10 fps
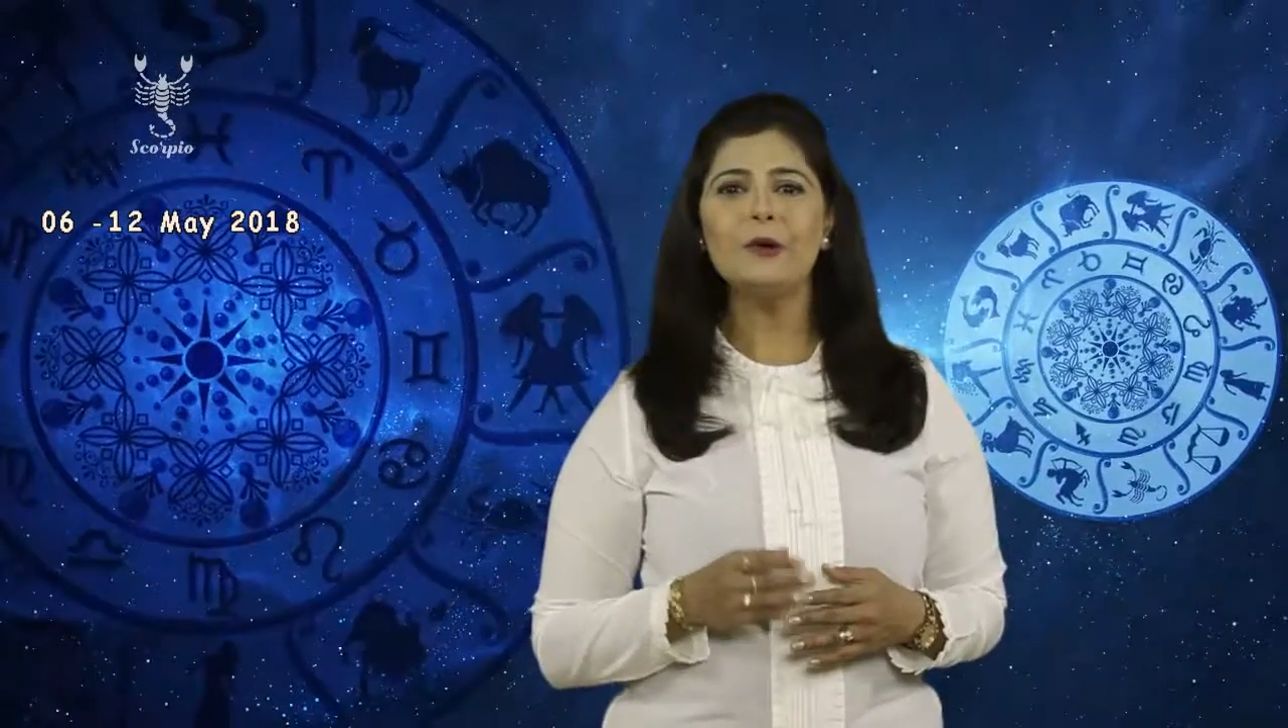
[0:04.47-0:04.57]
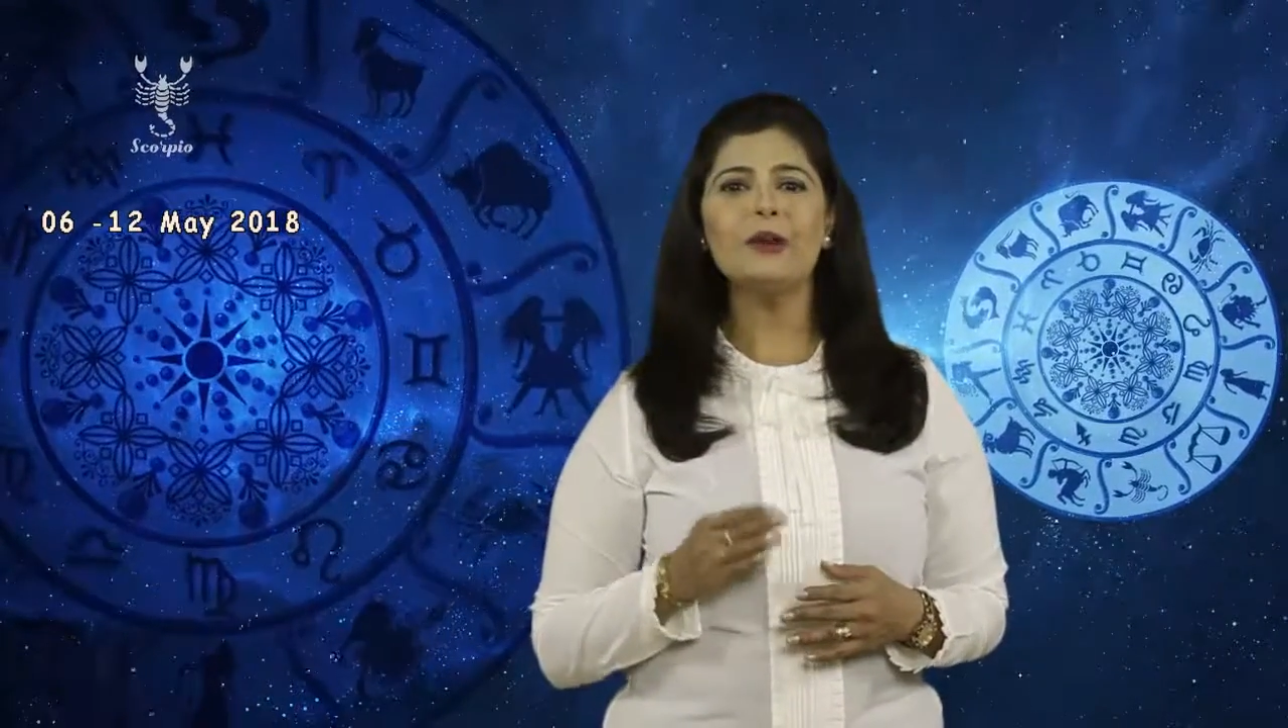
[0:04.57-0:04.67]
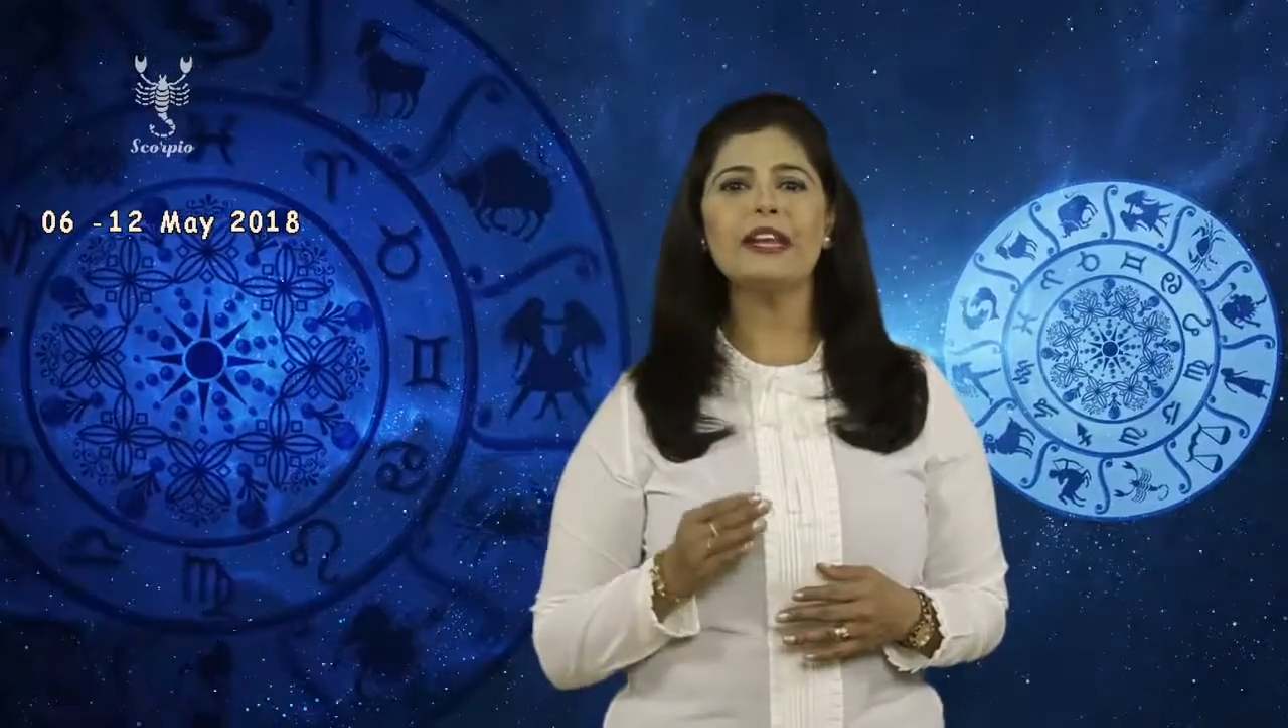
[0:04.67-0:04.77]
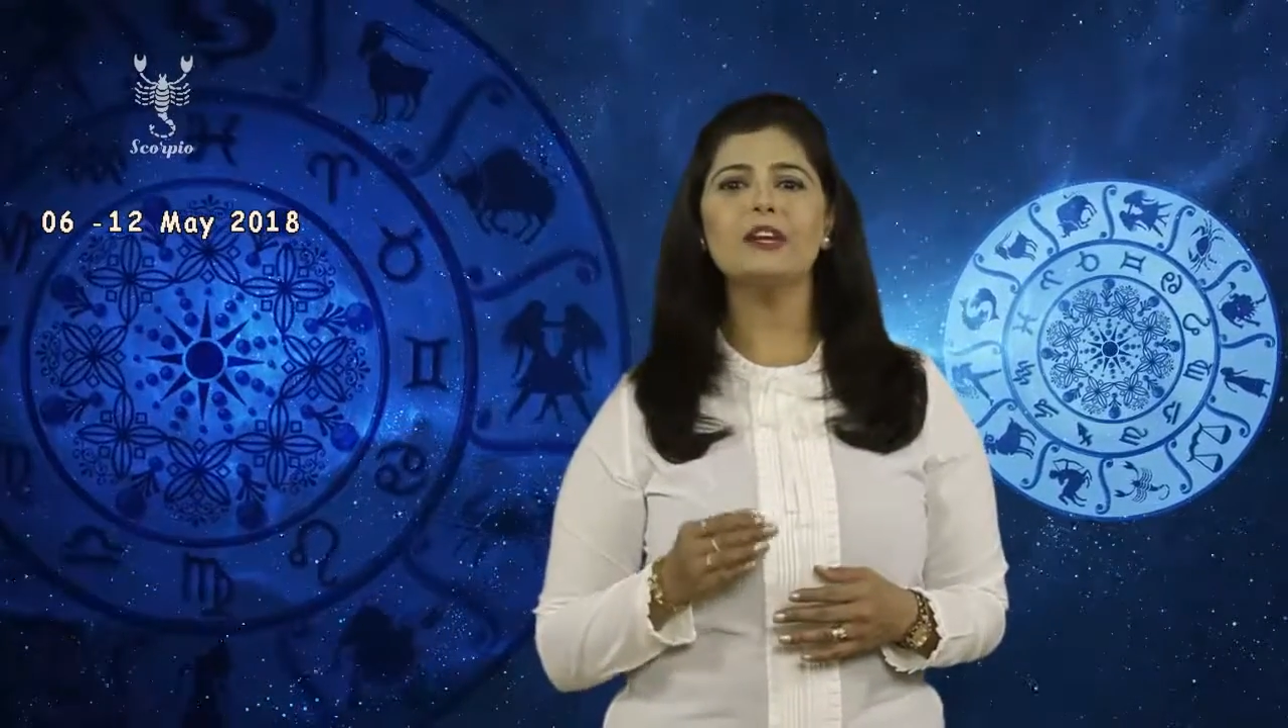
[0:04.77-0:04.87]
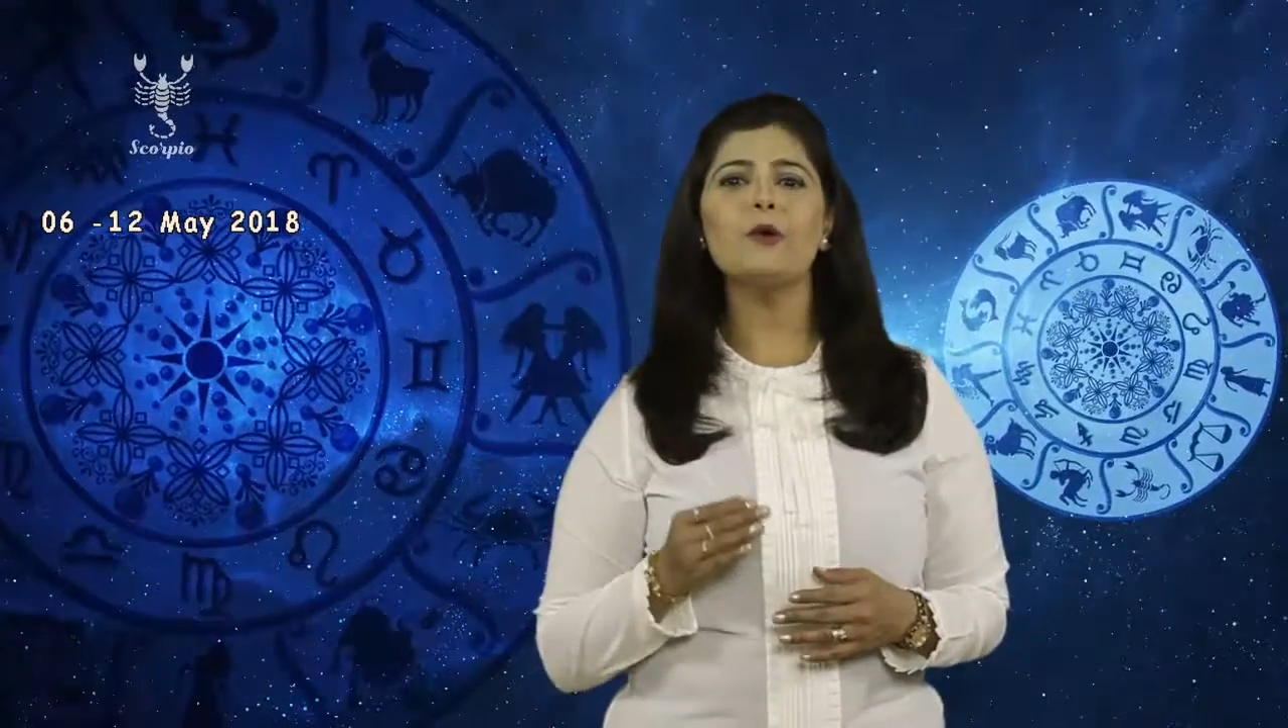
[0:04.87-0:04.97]

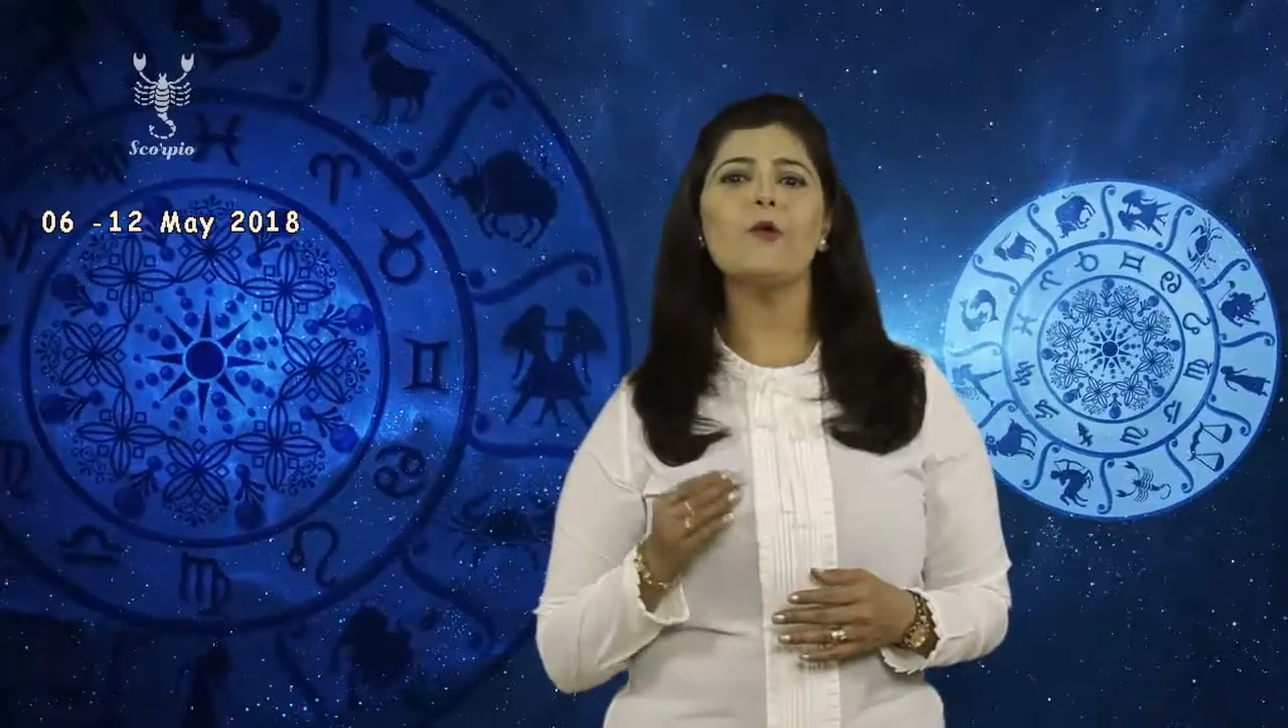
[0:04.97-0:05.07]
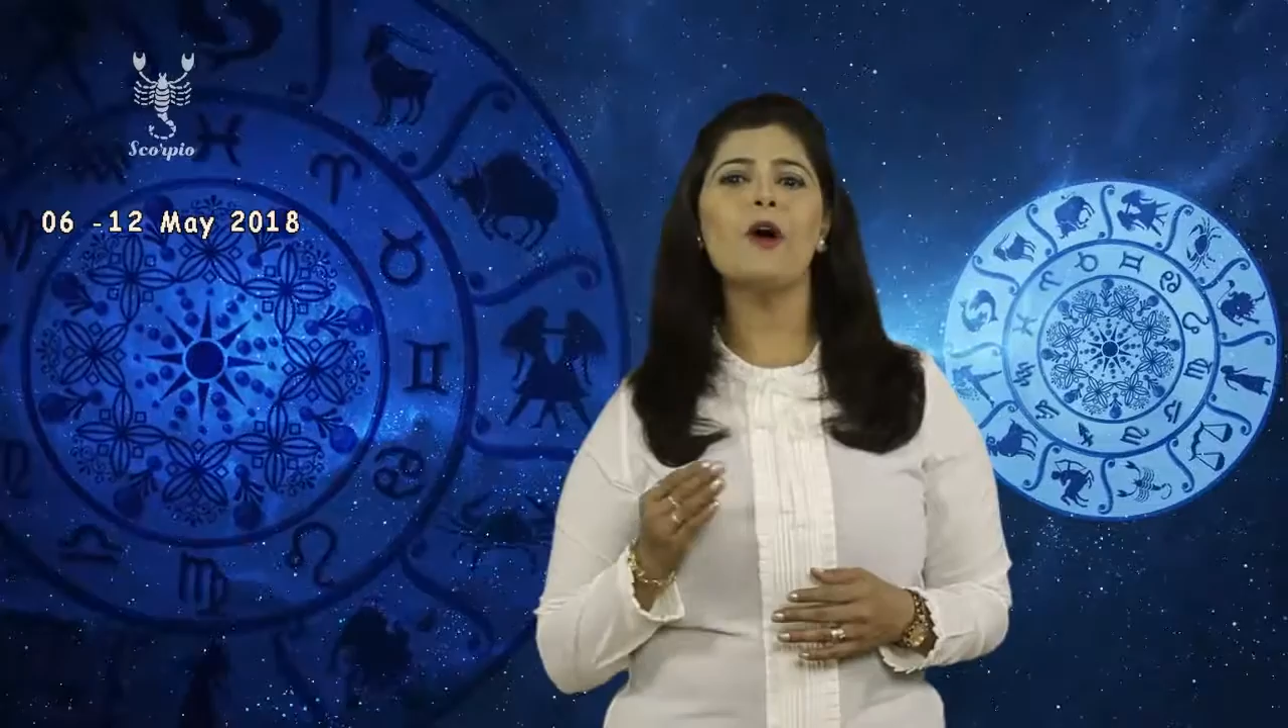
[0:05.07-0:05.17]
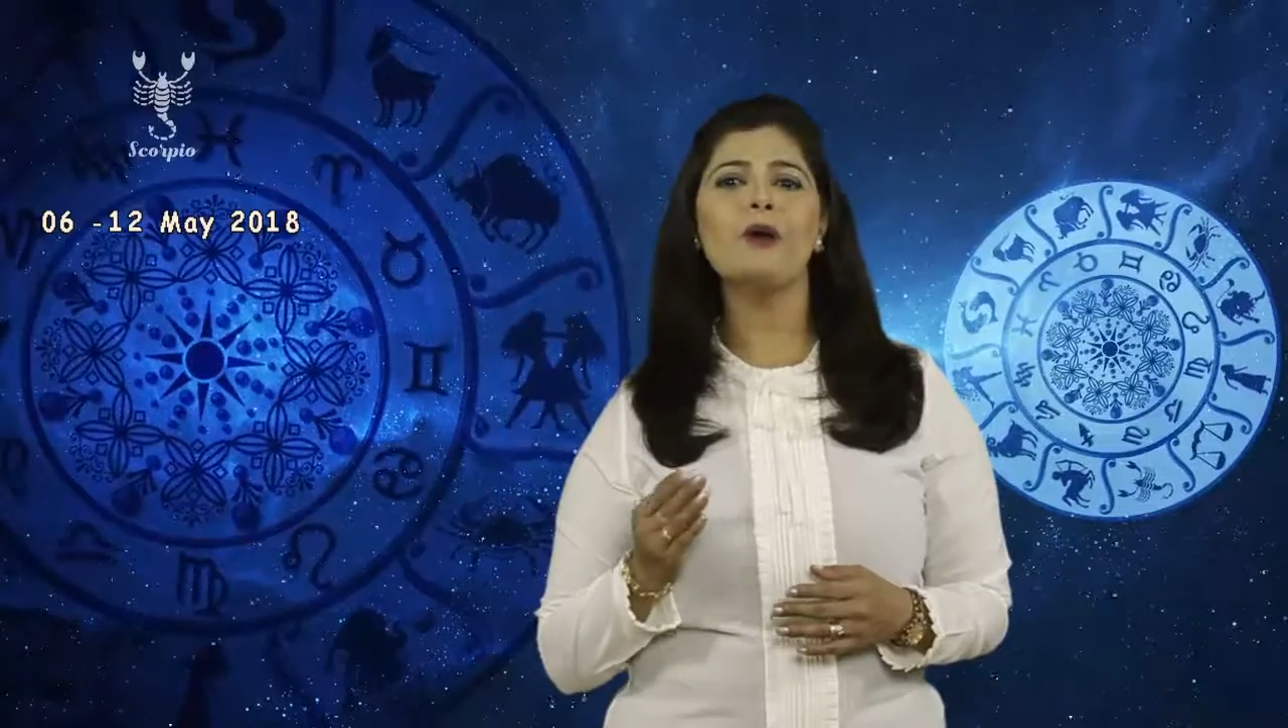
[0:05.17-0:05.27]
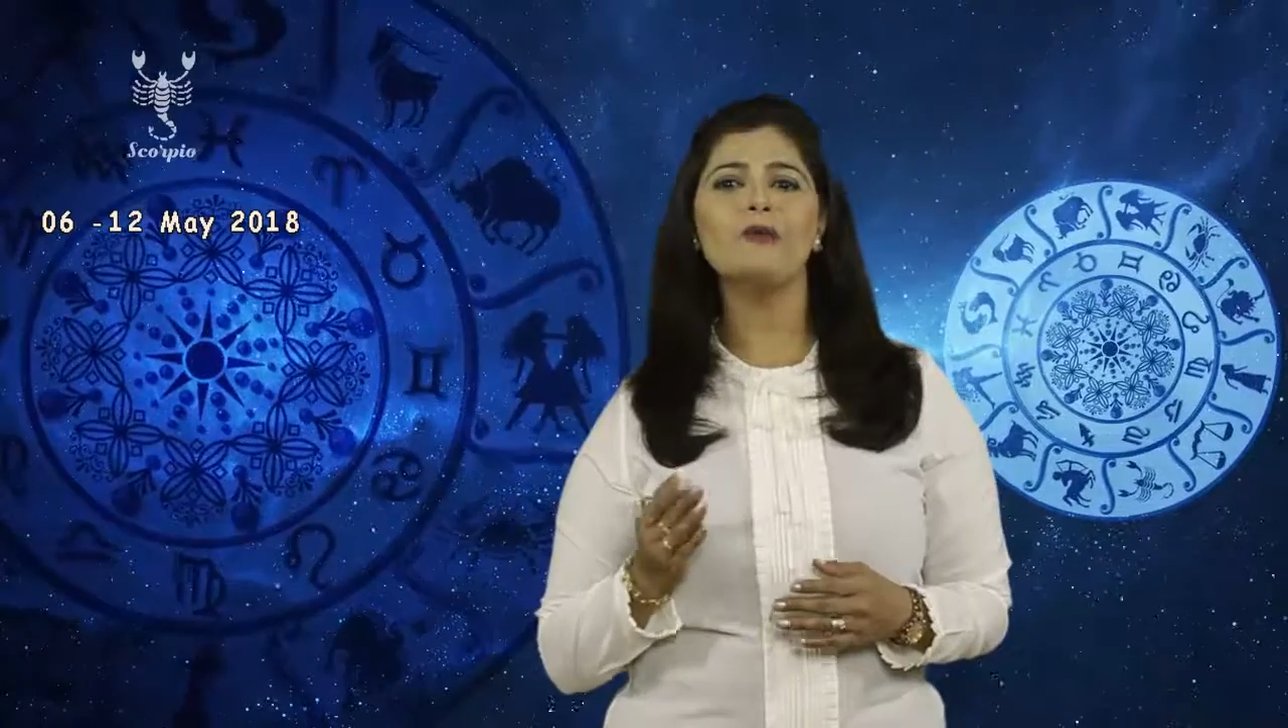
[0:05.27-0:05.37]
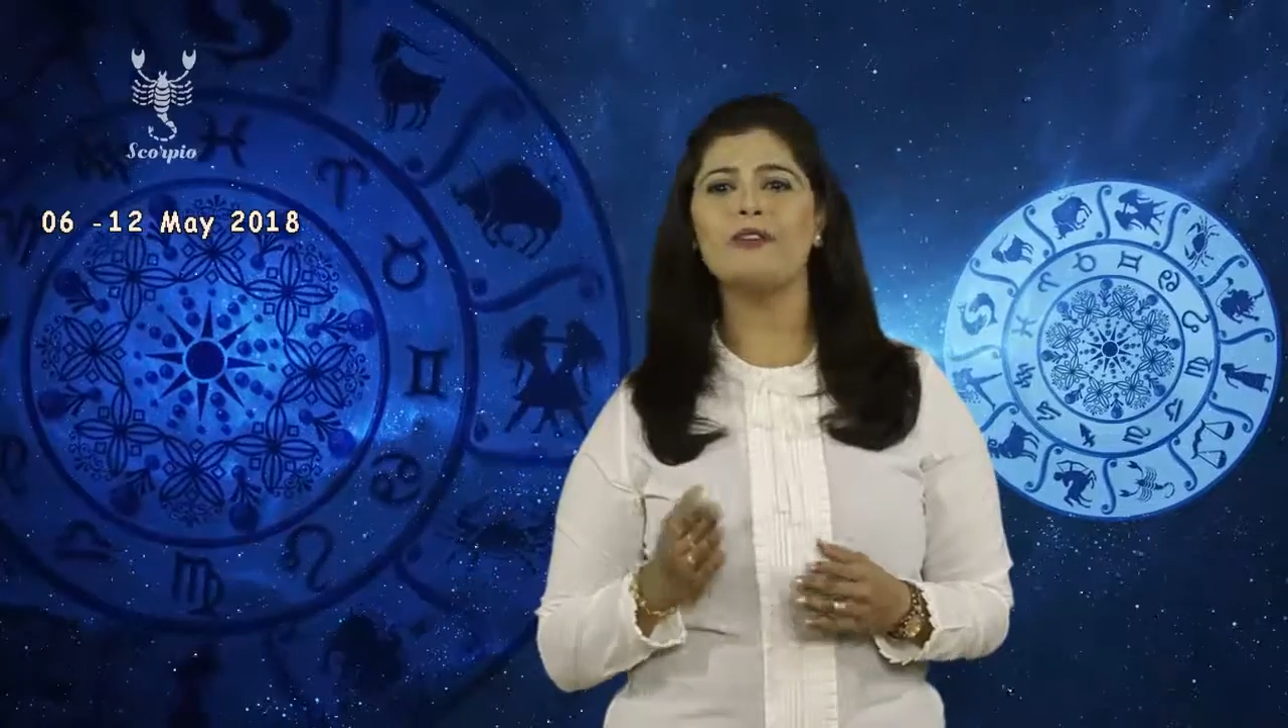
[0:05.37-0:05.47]
will get a
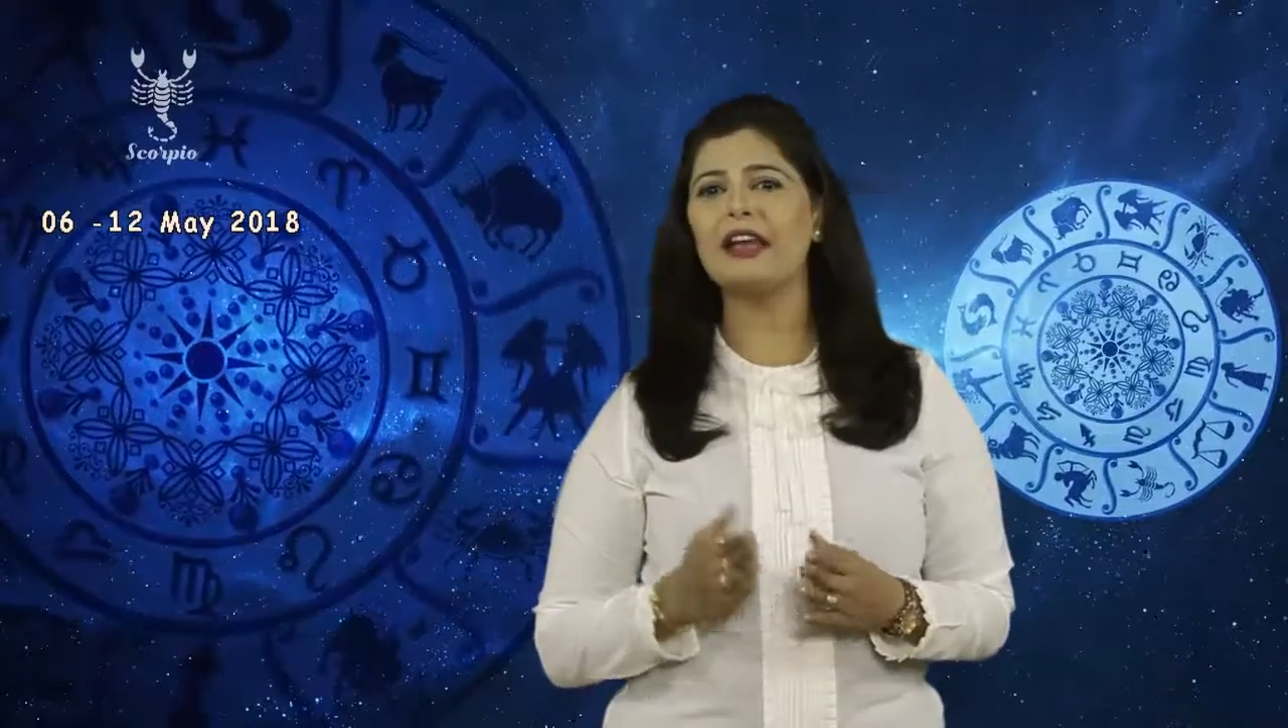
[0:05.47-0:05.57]
warm